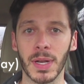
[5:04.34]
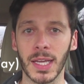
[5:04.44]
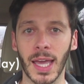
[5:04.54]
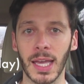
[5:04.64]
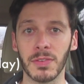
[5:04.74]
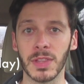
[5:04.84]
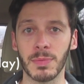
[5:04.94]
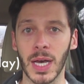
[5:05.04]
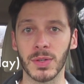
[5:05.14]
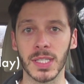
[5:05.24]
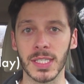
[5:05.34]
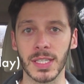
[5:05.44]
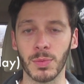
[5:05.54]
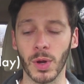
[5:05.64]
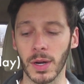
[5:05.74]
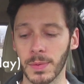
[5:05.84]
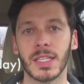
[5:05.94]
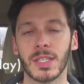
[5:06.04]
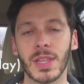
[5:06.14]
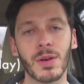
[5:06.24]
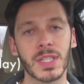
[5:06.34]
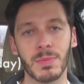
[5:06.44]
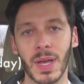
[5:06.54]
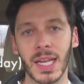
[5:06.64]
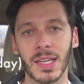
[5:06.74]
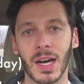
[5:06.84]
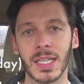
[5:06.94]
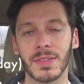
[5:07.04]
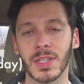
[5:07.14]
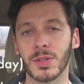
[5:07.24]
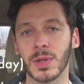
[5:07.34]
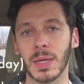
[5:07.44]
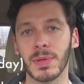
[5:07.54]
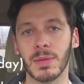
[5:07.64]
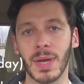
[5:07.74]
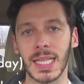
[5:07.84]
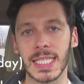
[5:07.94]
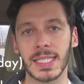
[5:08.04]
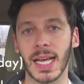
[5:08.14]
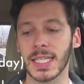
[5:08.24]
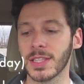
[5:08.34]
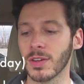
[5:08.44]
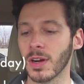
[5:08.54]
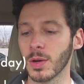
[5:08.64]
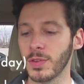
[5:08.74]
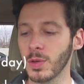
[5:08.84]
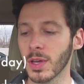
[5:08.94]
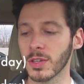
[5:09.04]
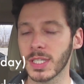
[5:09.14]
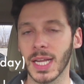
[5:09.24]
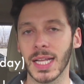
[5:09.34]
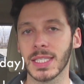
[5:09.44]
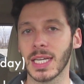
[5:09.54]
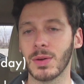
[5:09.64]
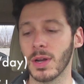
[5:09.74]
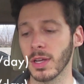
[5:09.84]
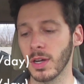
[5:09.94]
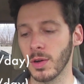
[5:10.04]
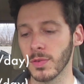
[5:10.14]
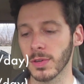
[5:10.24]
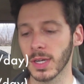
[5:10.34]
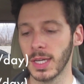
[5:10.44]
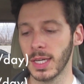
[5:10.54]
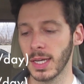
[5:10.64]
in a cave in the mountains somewhere. So that was the main cost of the trip and the main stats. There are a few other stats that I want to go over.